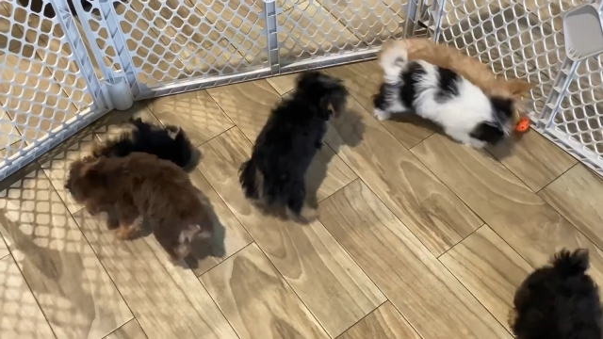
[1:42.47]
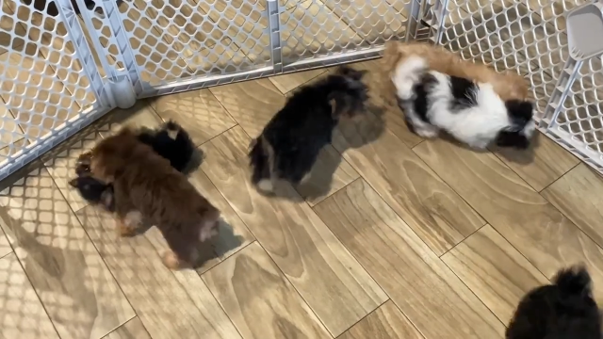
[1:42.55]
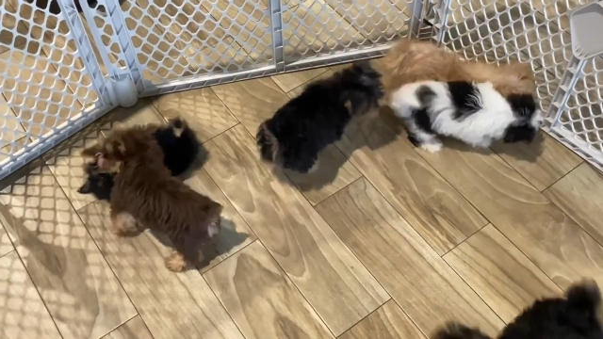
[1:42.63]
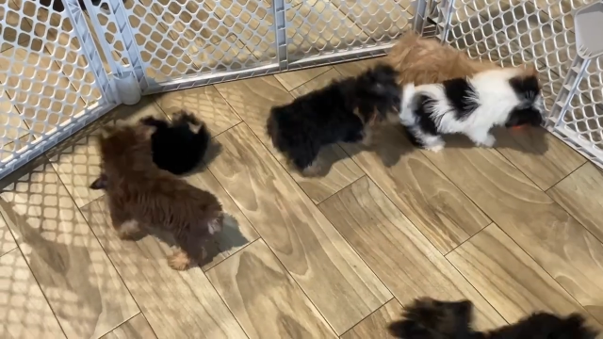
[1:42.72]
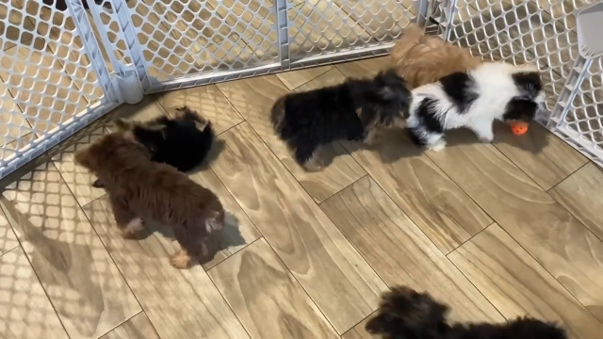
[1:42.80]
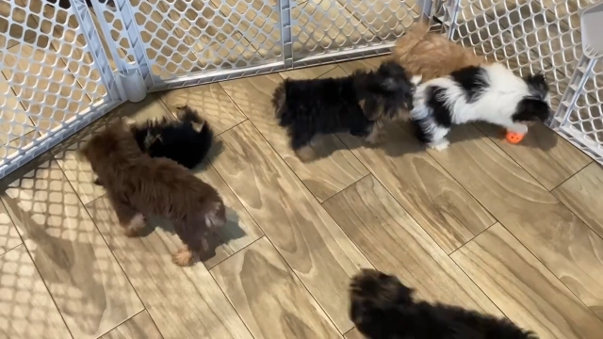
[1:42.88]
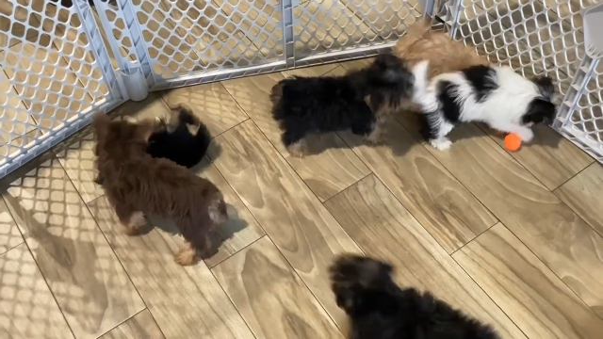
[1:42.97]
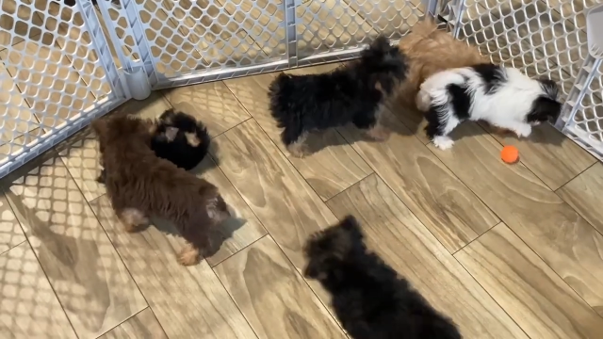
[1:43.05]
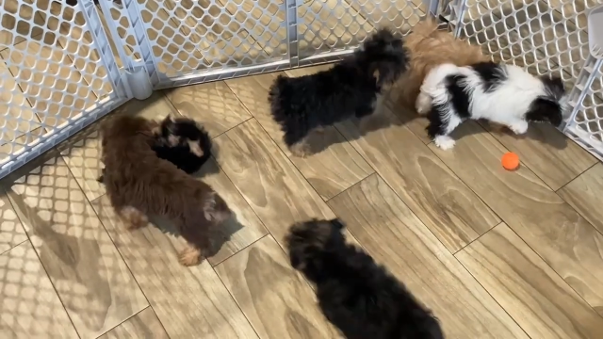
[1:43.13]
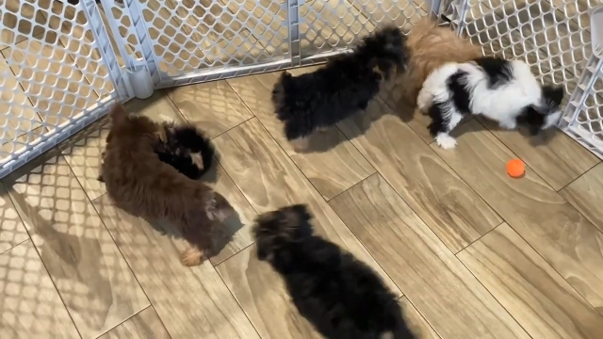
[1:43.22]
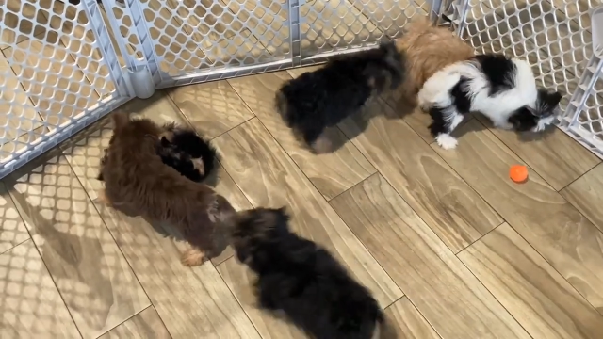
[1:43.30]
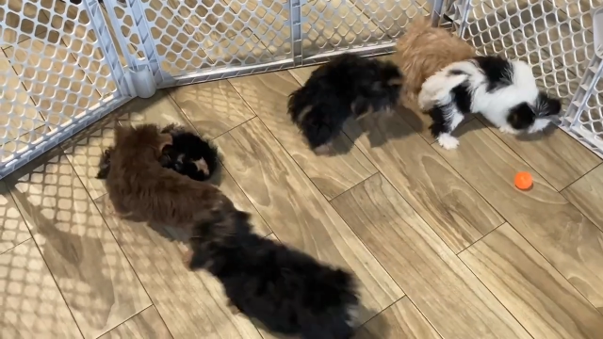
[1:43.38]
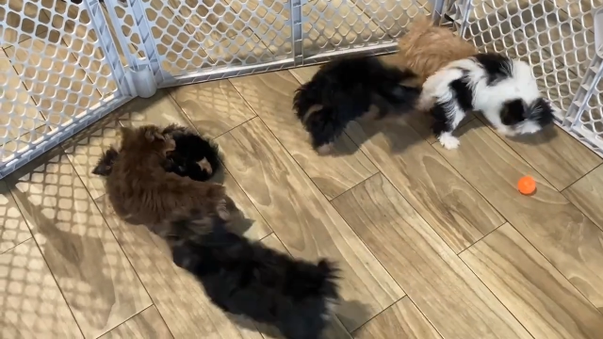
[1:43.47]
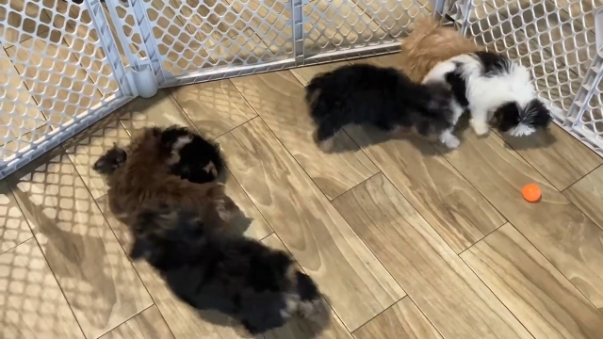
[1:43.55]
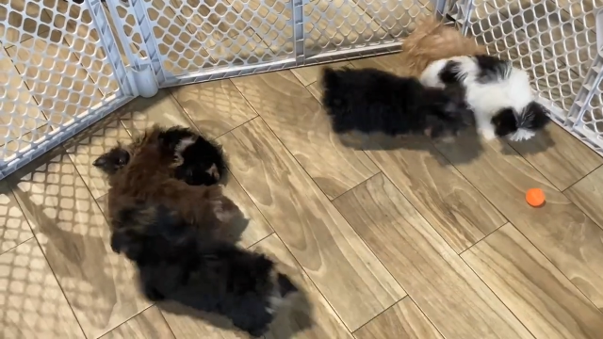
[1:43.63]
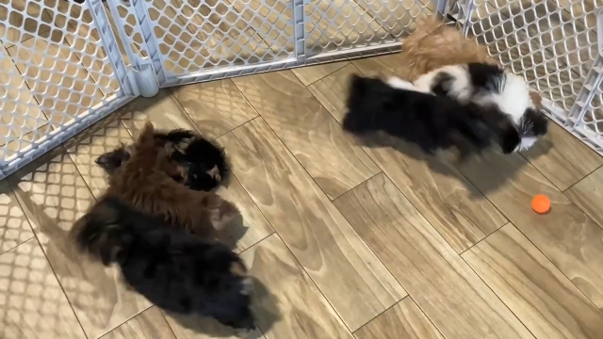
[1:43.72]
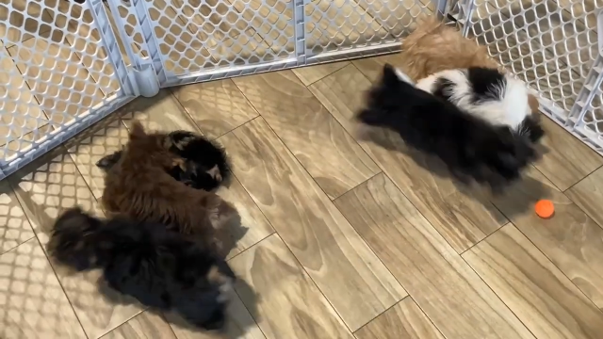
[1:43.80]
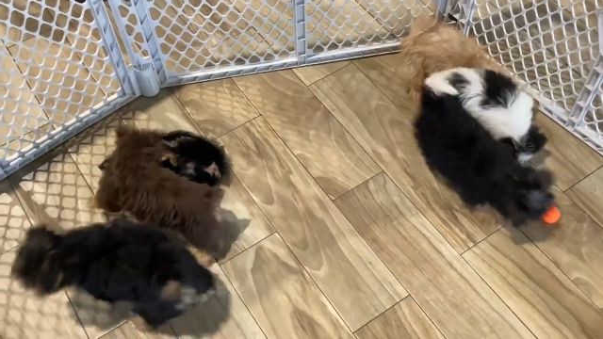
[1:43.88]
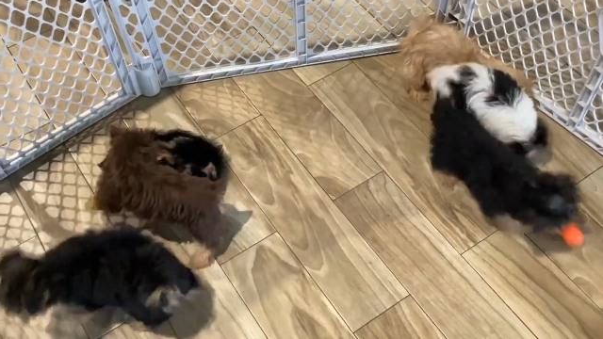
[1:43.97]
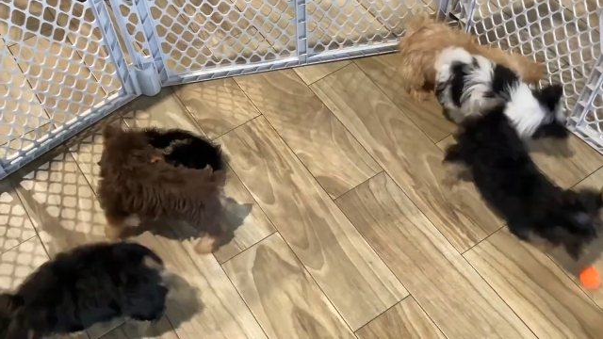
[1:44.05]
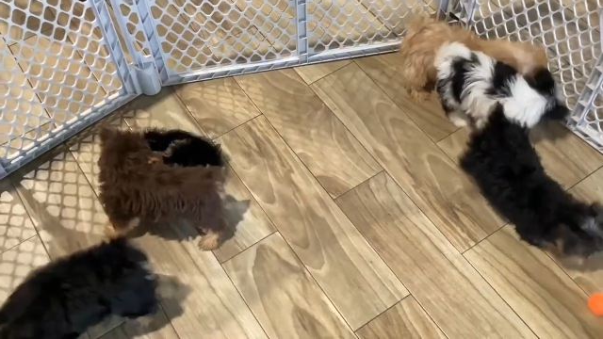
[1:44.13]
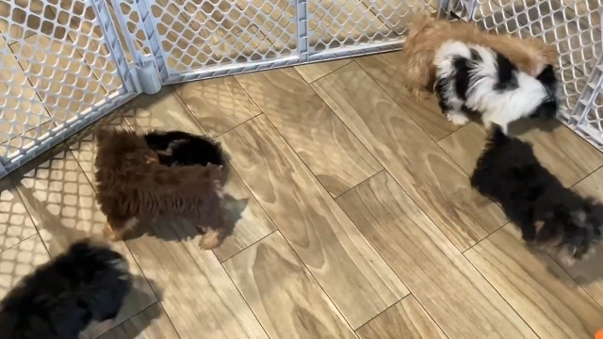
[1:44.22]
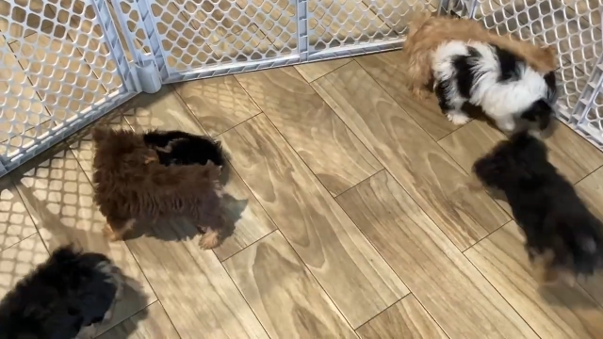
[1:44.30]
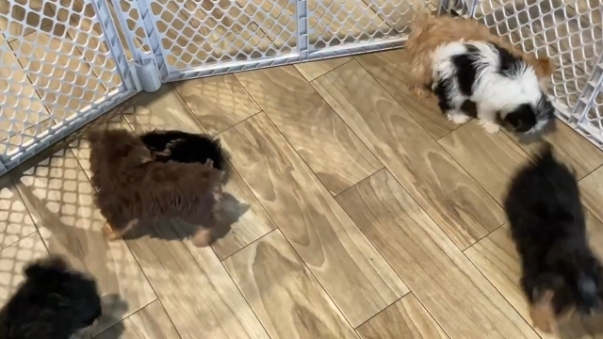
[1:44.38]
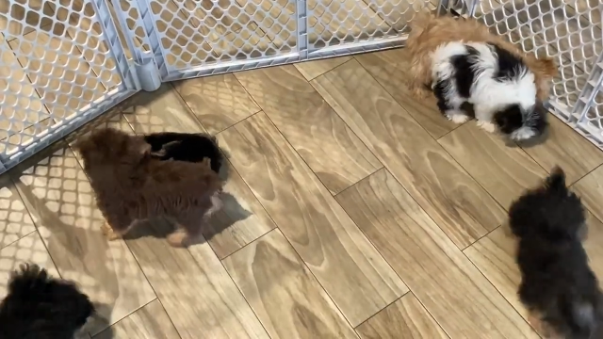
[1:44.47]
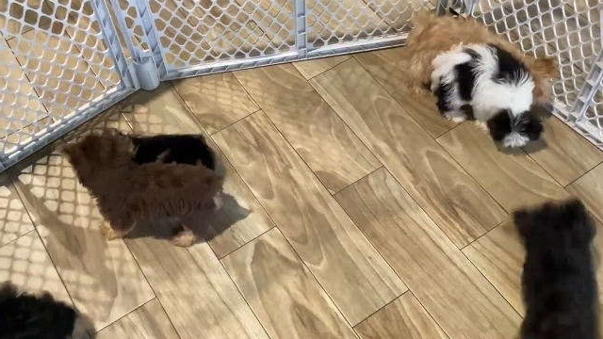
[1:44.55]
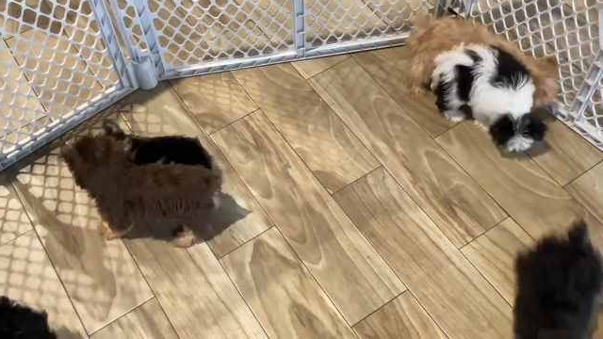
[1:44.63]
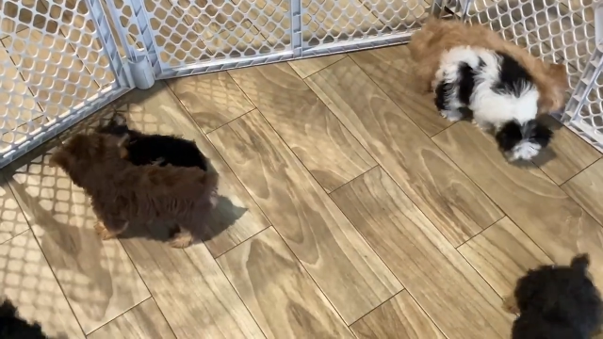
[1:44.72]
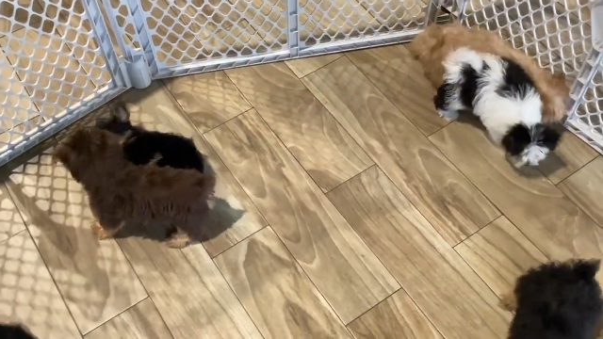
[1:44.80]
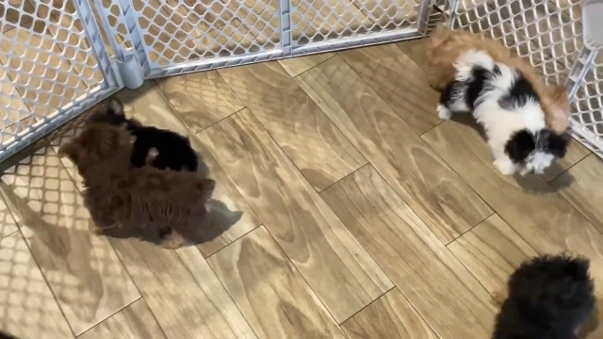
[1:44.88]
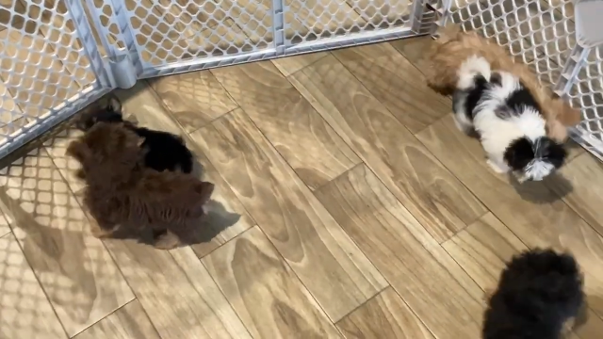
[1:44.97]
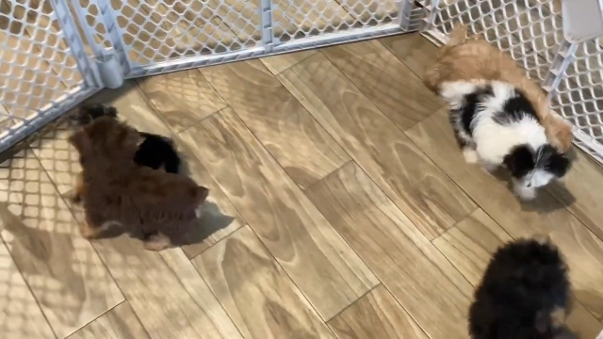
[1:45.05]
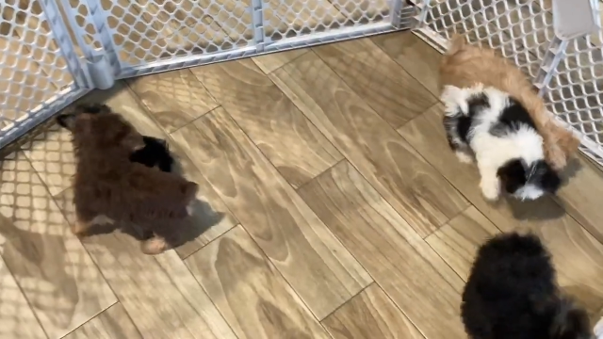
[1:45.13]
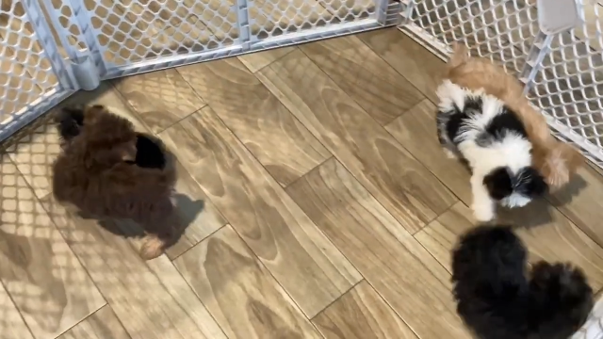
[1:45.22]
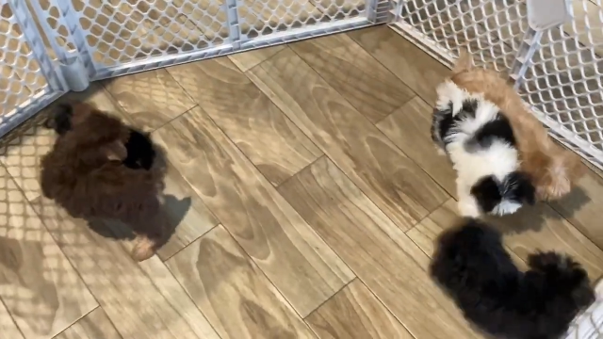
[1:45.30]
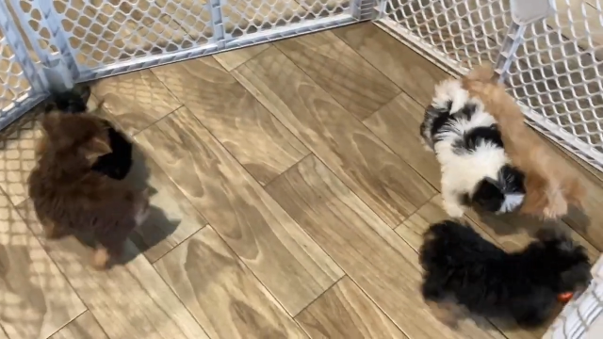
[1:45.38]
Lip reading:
Nobody's mouth can be seen.